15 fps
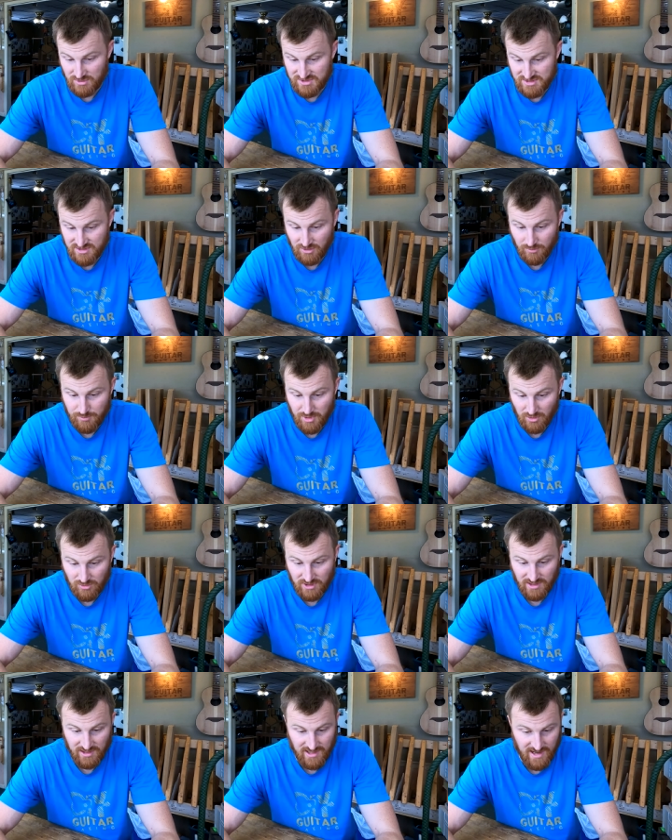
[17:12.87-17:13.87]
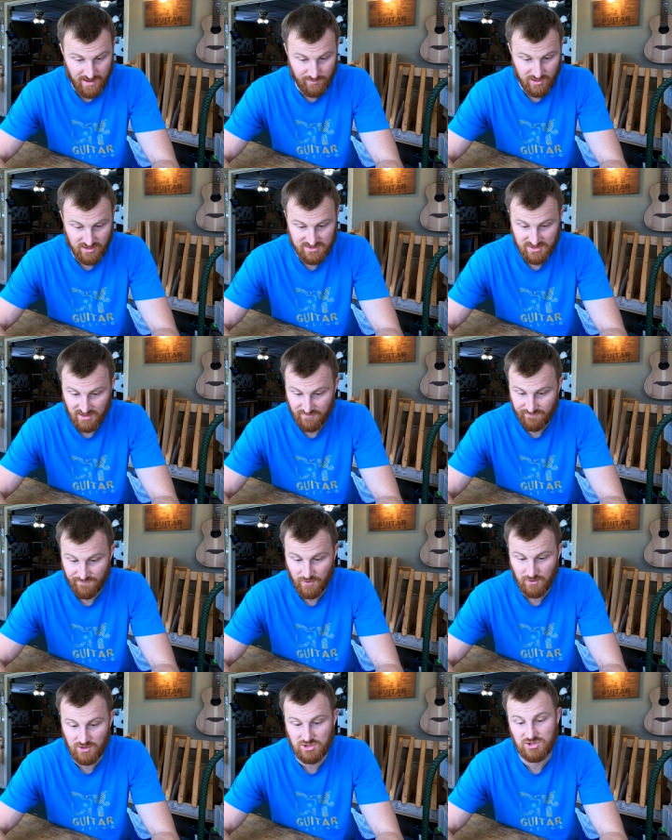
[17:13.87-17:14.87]
was still building cabinets and
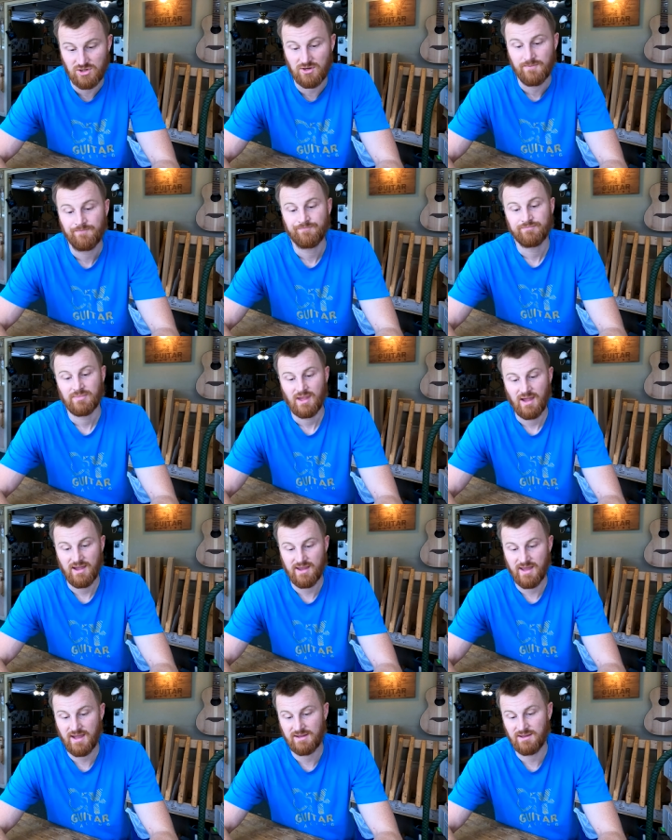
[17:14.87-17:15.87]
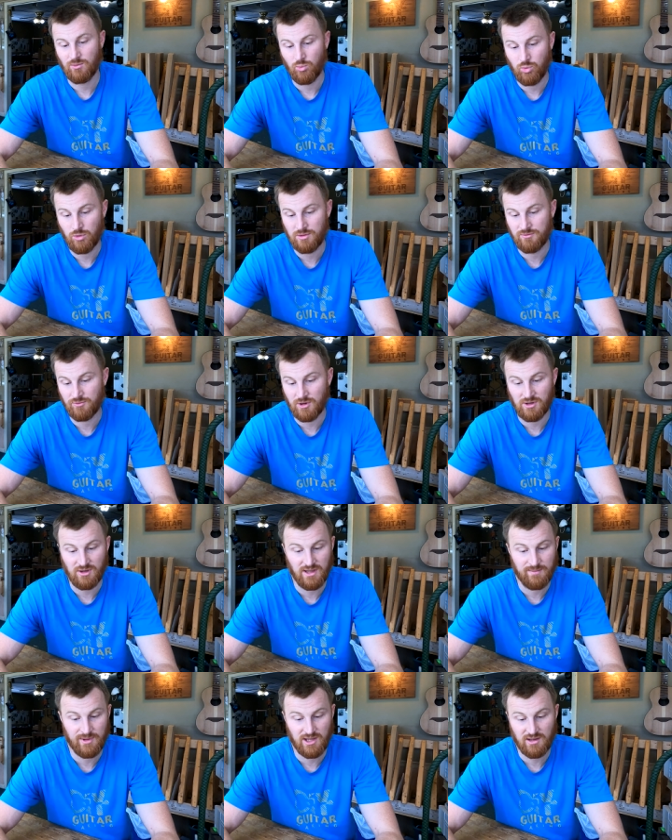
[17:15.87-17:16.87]
furniture, I had a wood
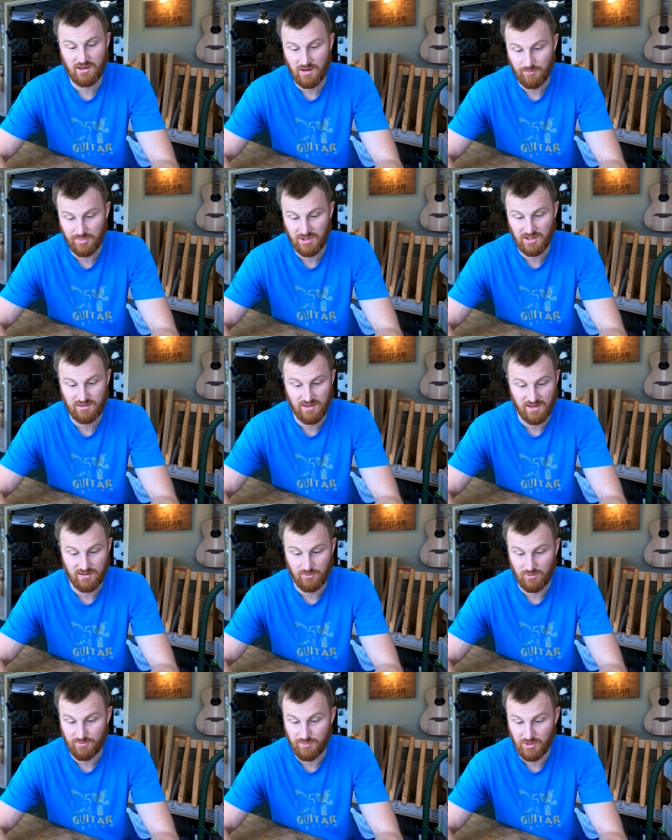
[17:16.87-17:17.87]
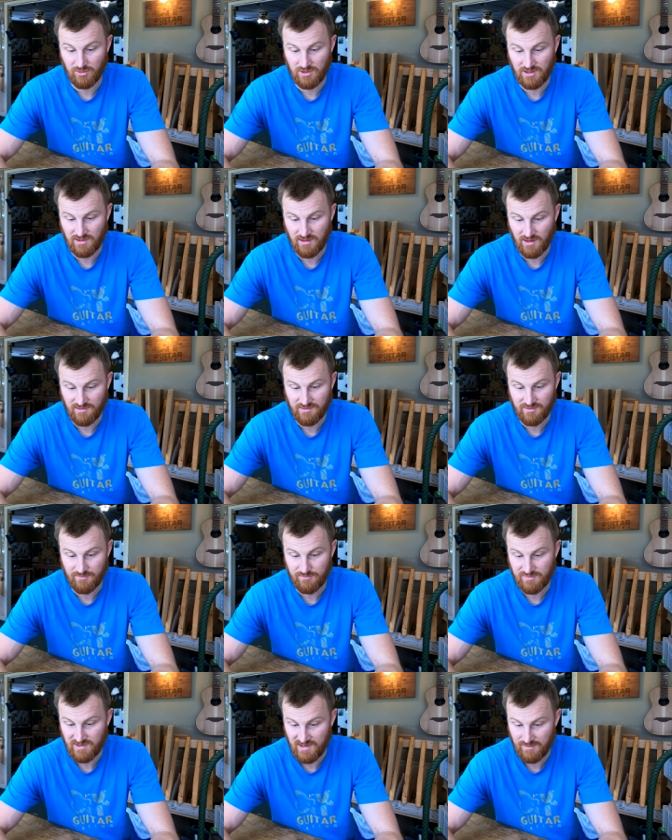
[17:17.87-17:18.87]
reclaiming company that I was building
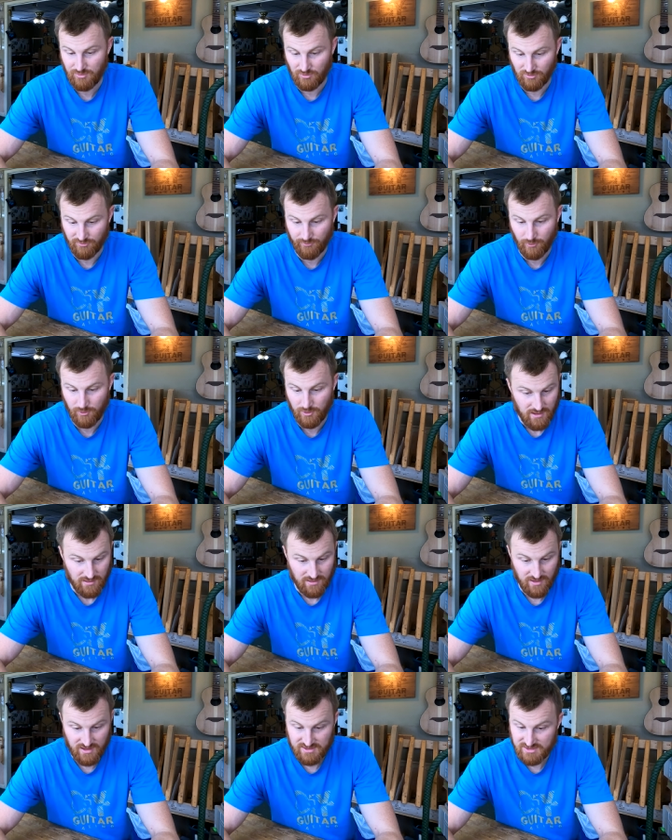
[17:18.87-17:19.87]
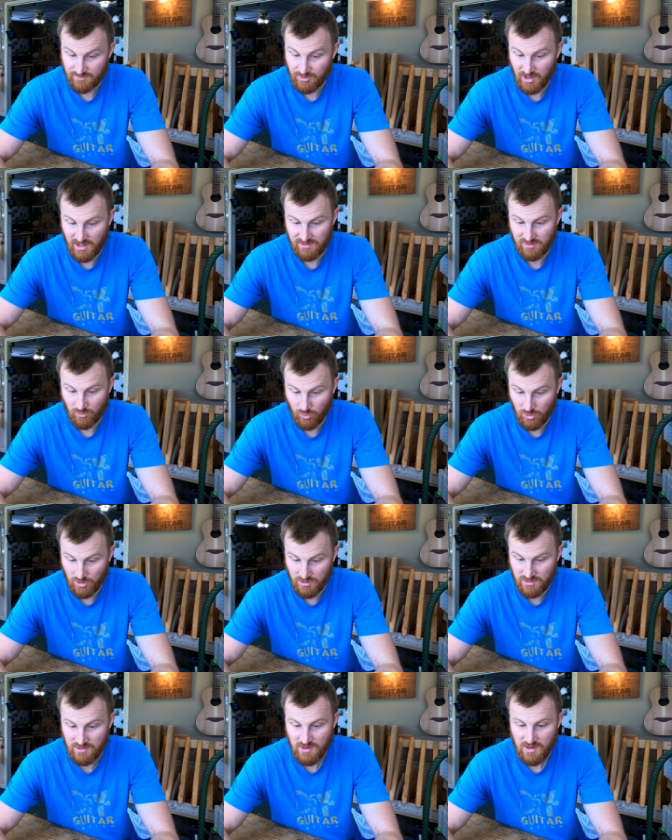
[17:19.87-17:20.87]
custom tables for. They supplied the
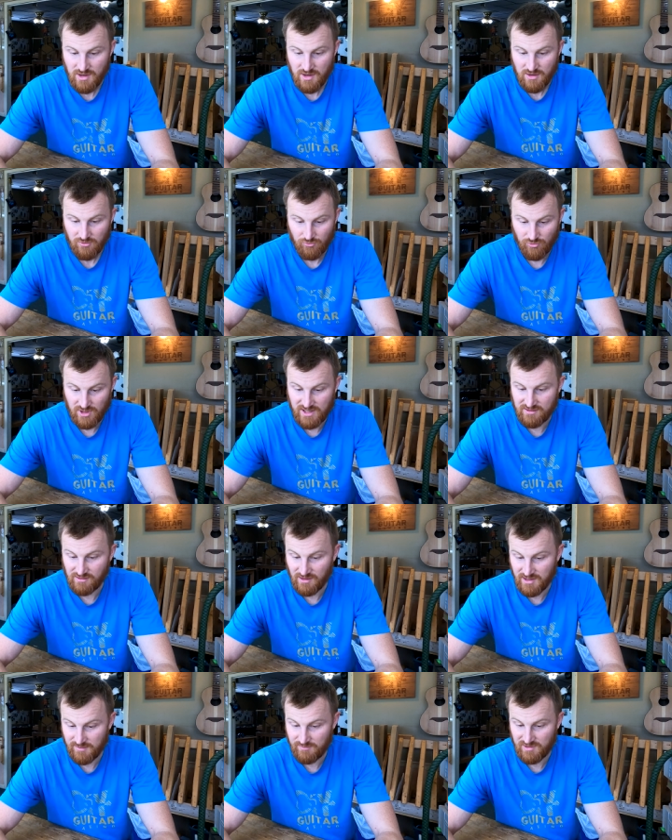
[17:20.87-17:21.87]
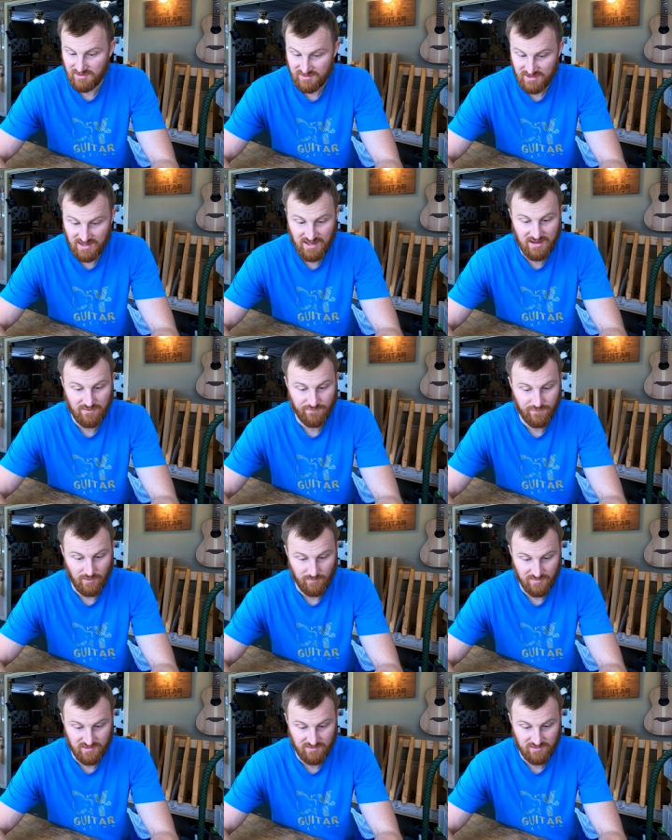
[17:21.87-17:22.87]
wood, reclaimed teak
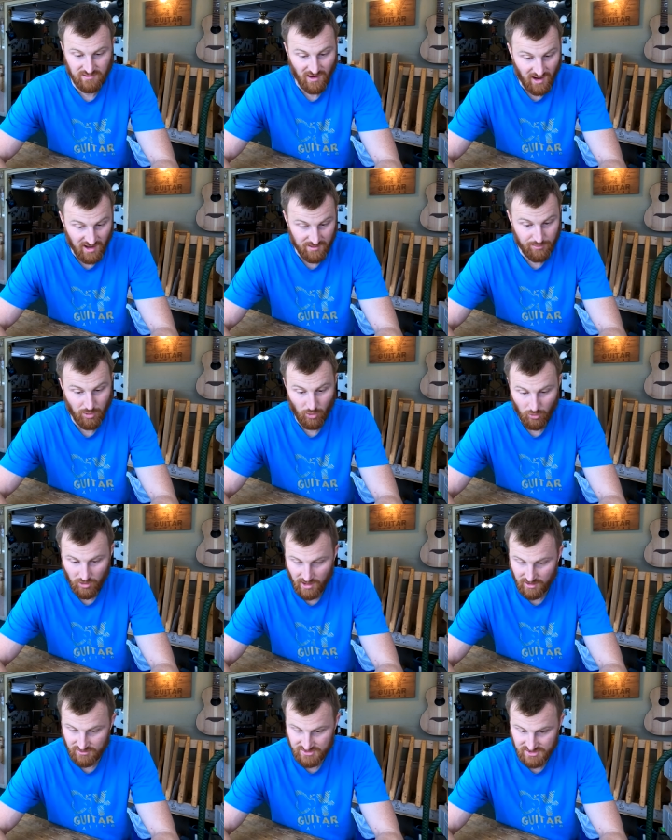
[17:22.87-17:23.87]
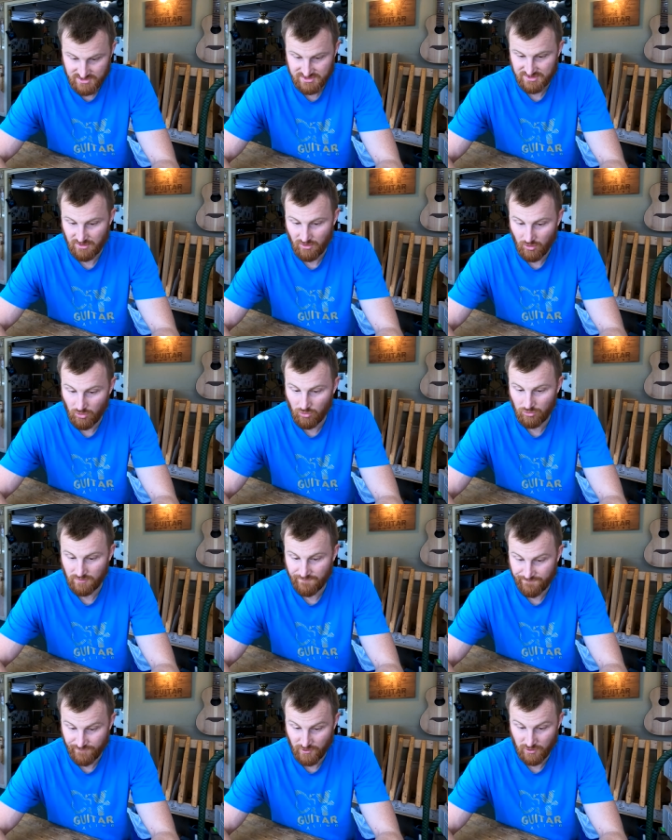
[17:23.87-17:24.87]
from Thai pole houses, old
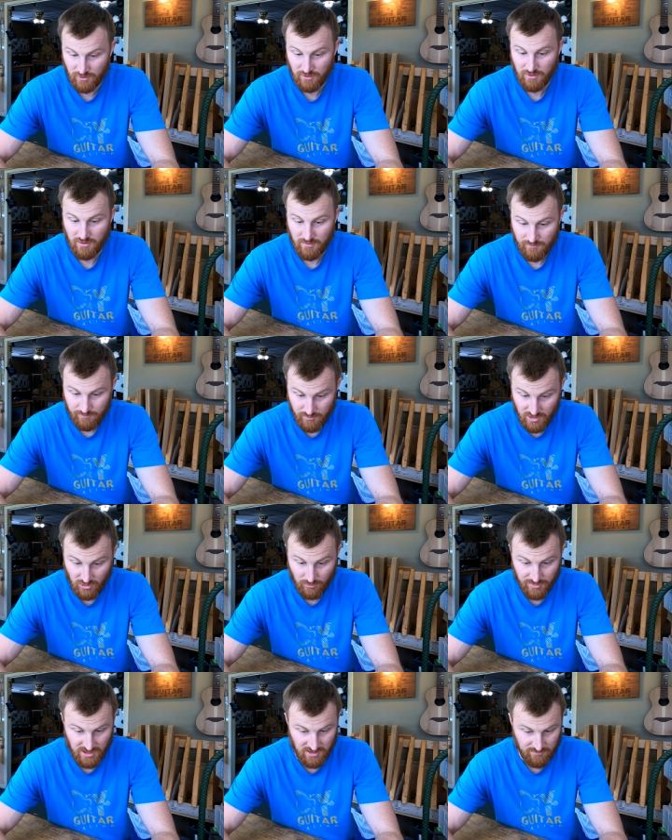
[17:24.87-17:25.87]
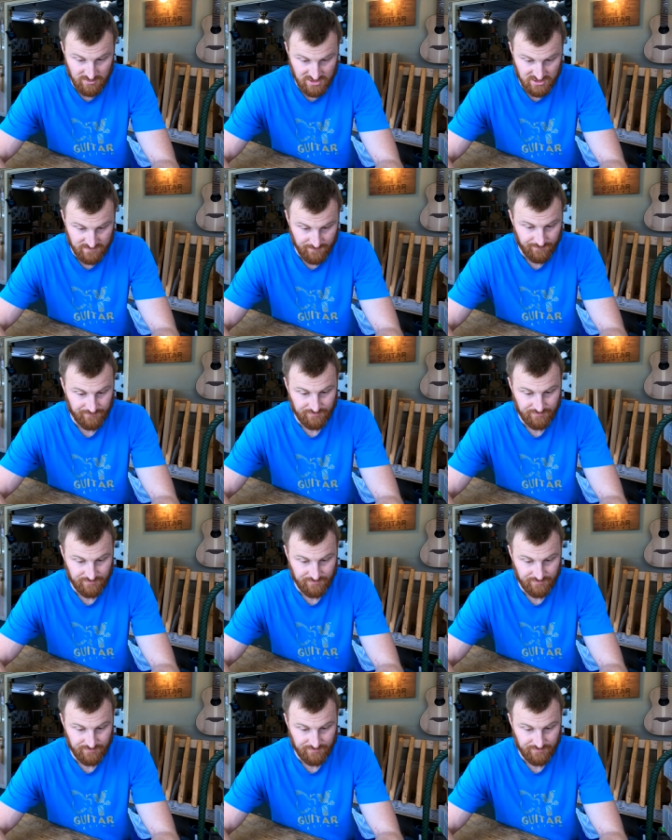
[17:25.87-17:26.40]
fir mill beams,